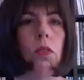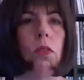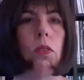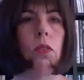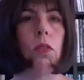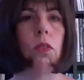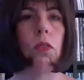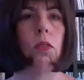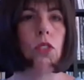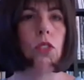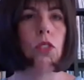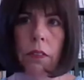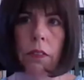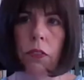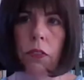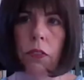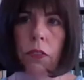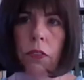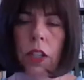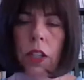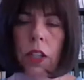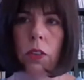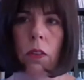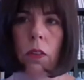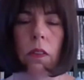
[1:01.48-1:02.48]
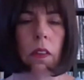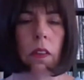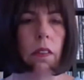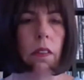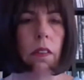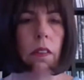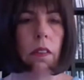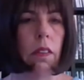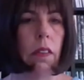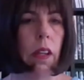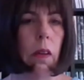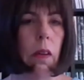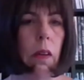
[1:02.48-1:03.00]
chat feature that's
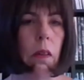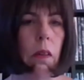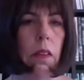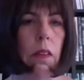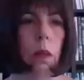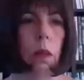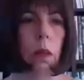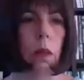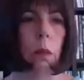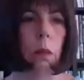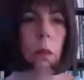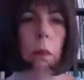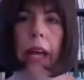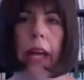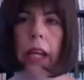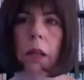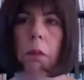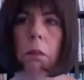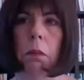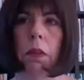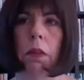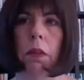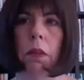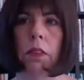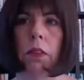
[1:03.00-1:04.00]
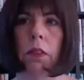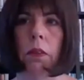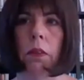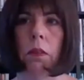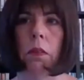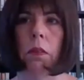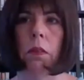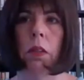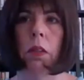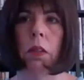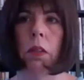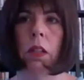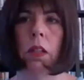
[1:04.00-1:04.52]
there at the bottom of your
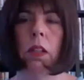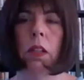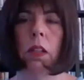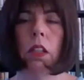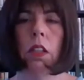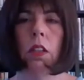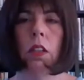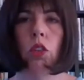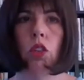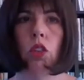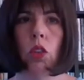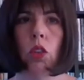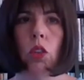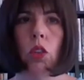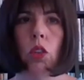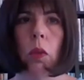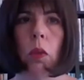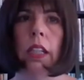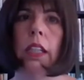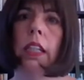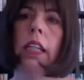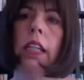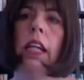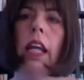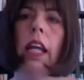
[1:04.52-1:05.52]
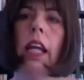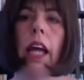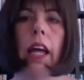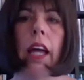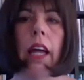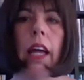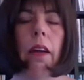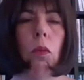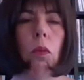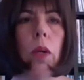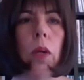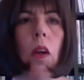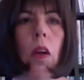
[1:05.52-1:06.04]
screen. Uh,
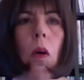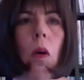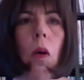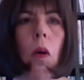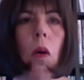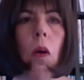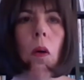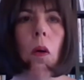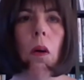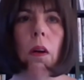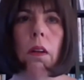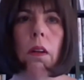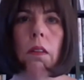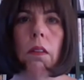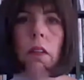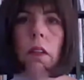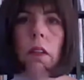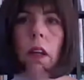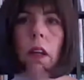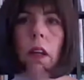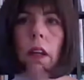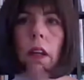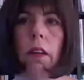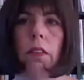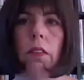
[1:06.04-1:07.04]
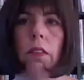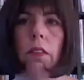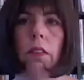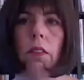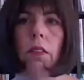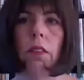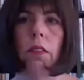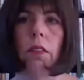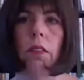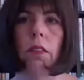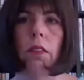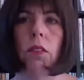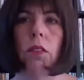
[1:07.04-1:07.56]
we are uh,
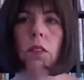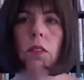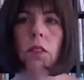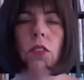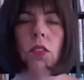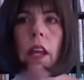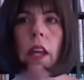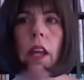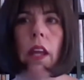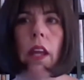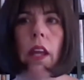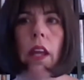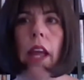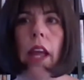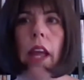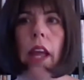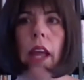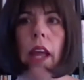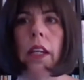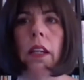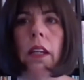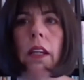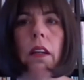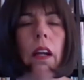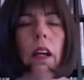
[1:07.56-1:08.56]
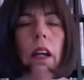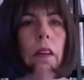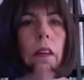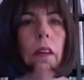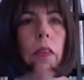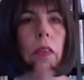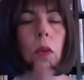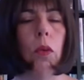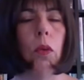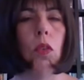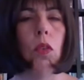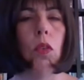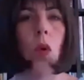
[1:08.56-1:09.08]
just having uh,
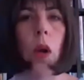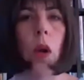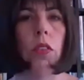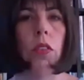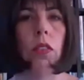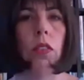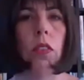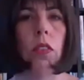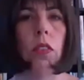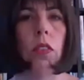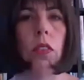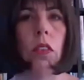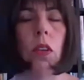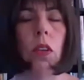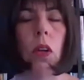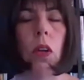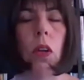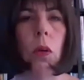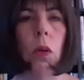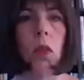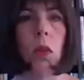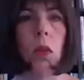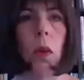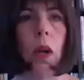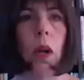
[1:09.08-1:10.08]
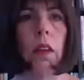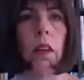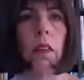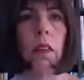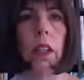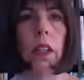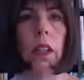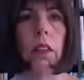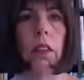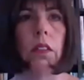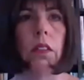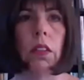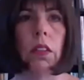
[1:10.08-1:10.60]
those questions go
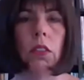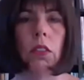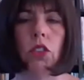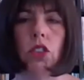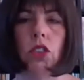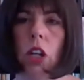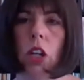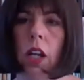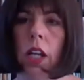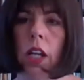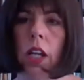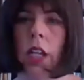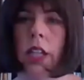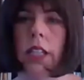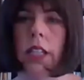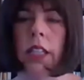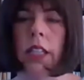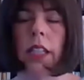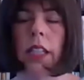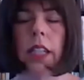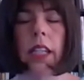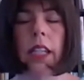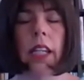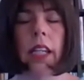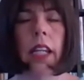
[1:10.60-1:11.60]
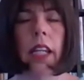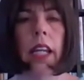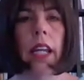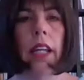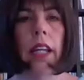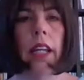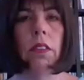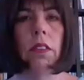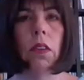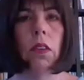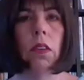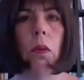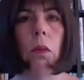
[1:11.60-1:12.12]
directly to John.
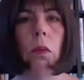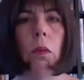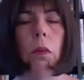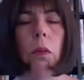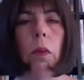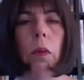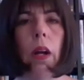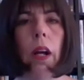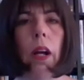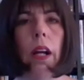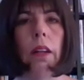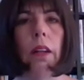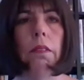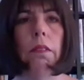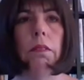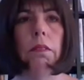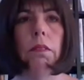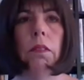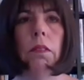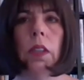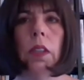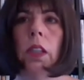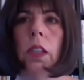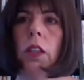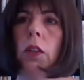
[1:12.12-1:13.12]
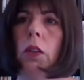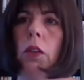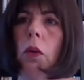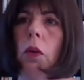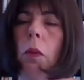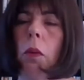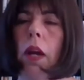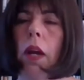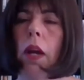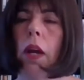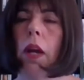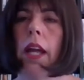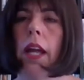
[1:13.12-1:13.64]
So uh, go
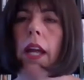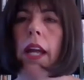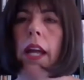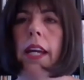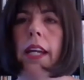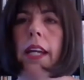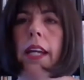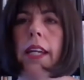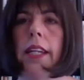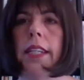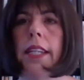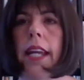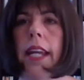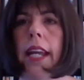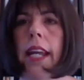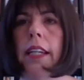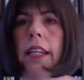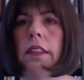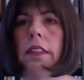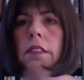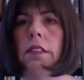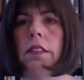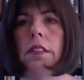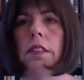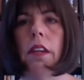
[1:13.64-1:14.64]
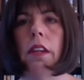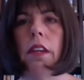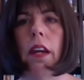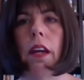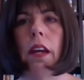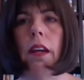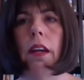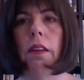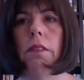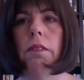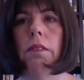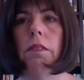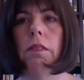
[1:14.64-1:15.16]
ahead and
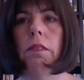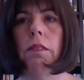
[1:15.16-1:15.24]
uh,